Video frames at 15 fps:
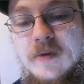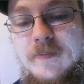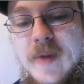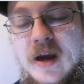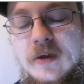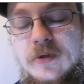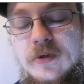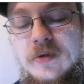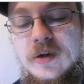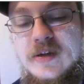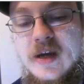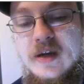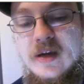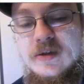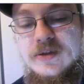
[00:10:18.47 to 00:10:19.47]
Baylor and
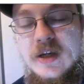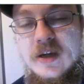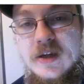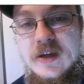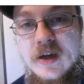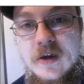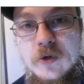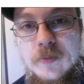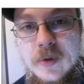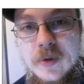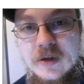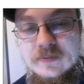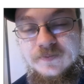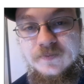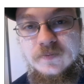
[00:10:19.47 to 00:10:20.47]
TCU,
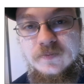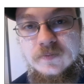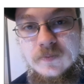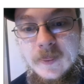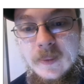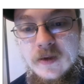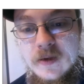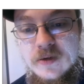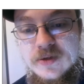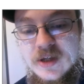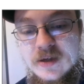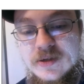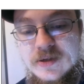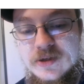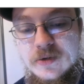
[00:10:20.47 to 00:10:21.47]
but
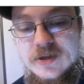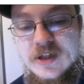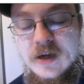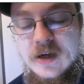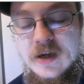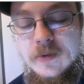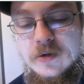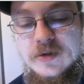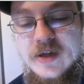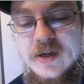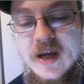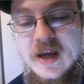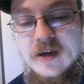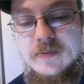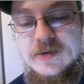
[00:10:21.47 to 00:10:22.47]
since they're similar
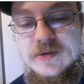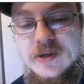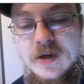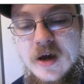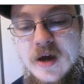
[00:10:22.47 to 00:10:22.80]
teams,